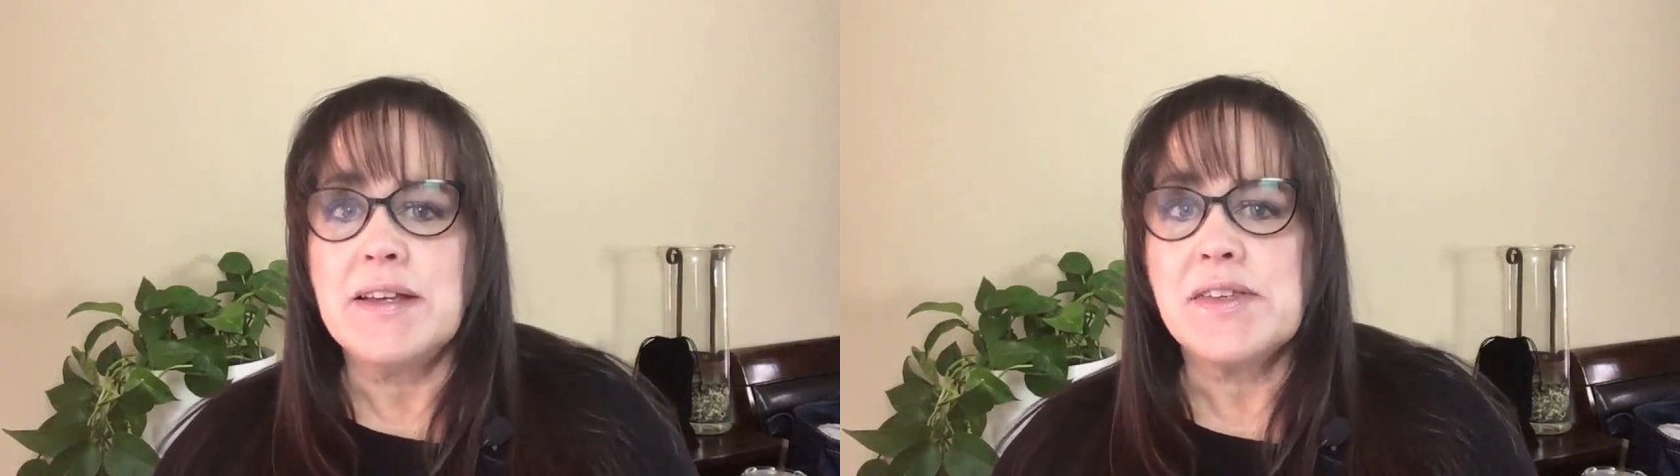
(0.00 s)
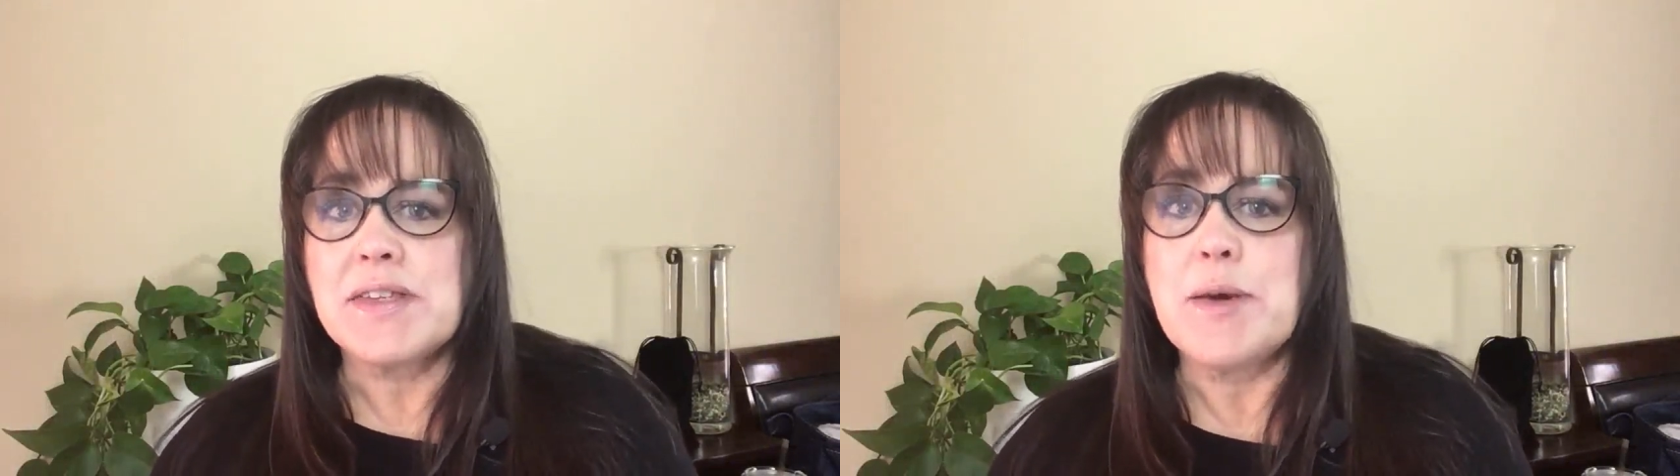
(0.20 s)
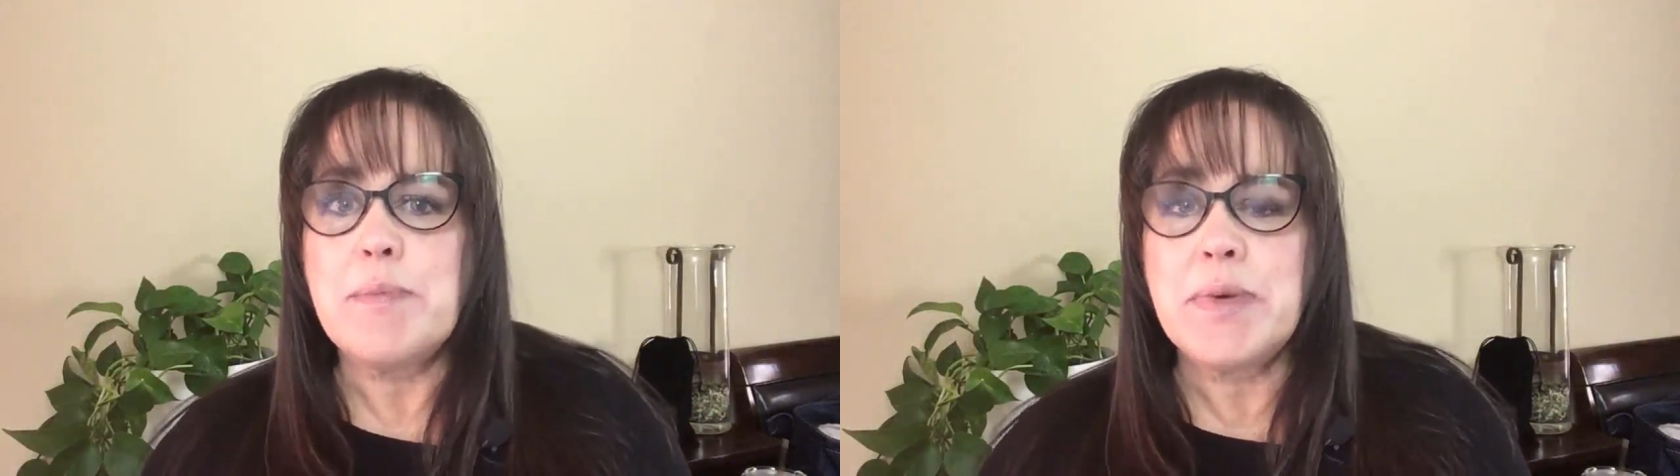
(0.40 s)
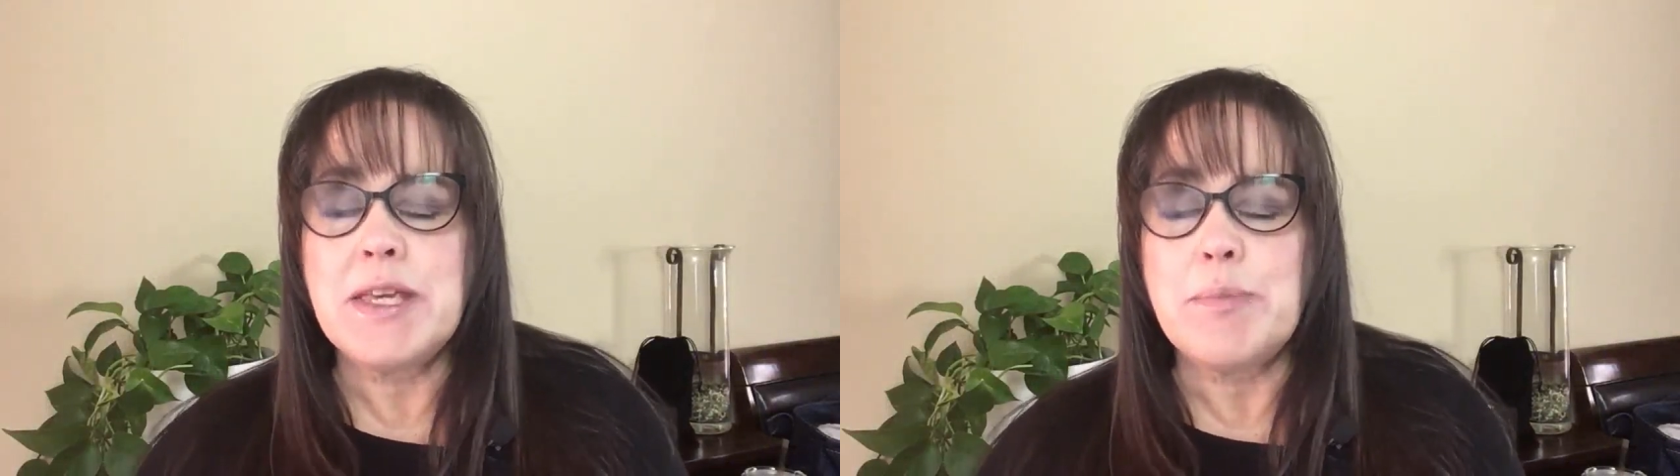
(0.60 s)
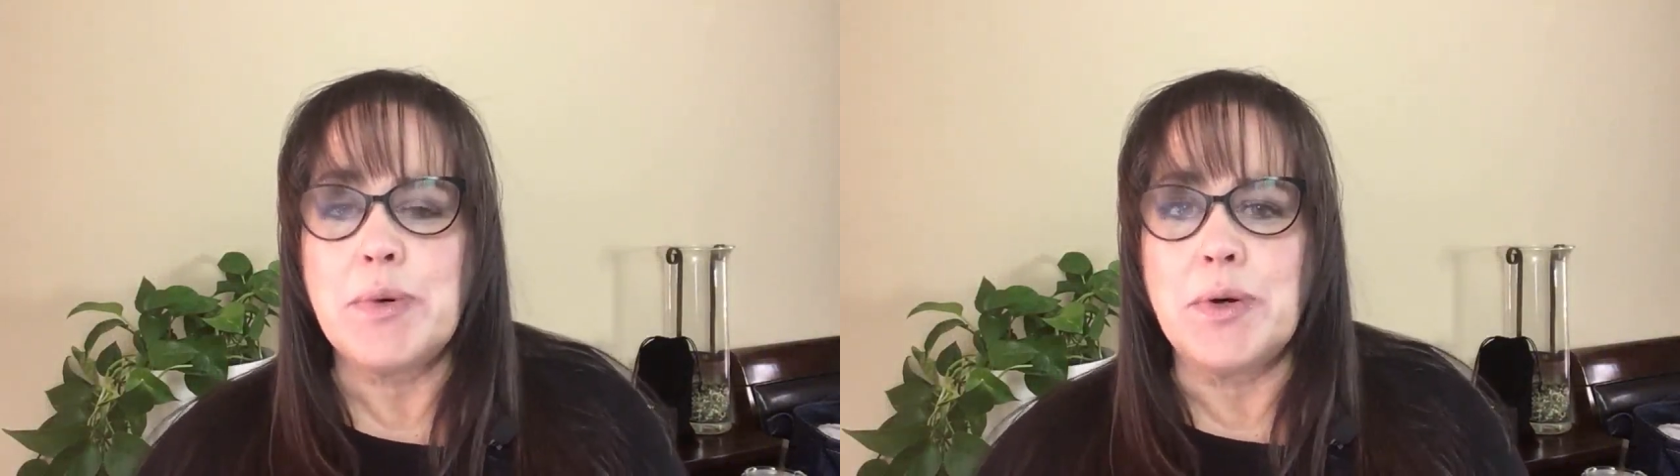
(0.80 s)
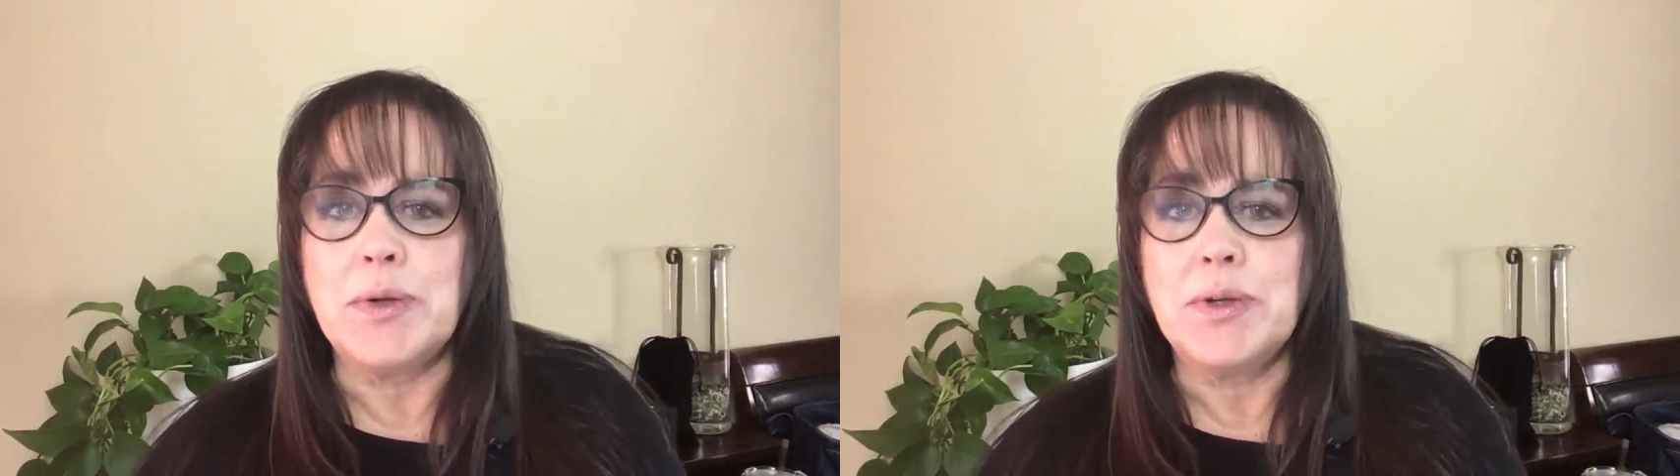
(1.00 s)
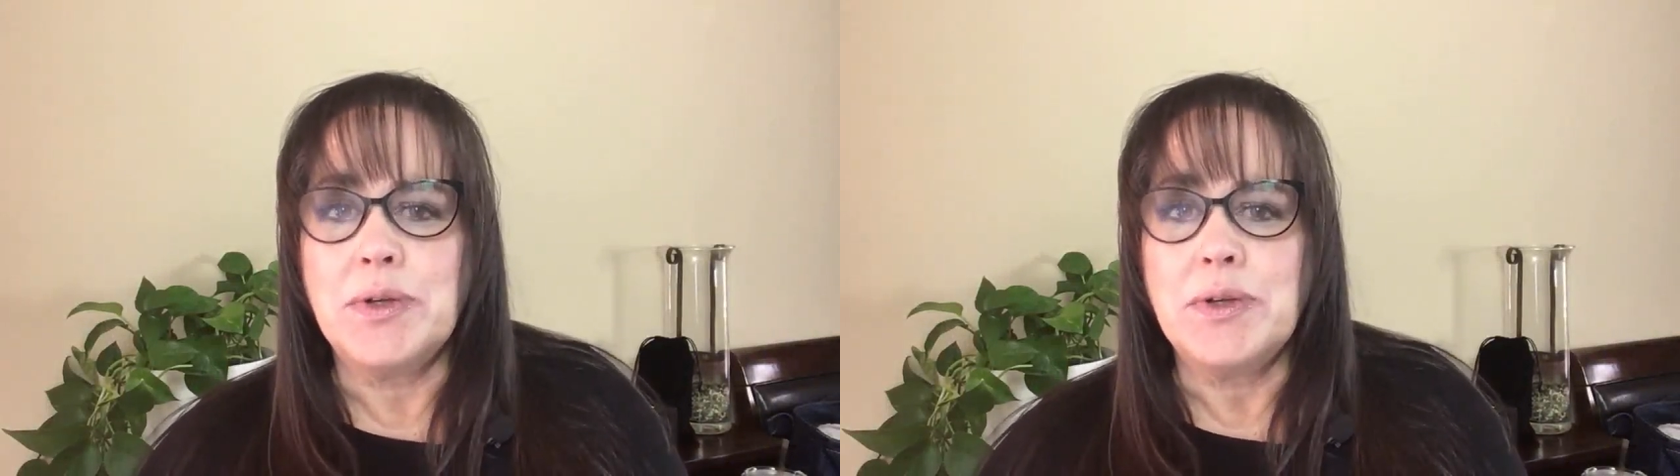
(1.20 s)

some people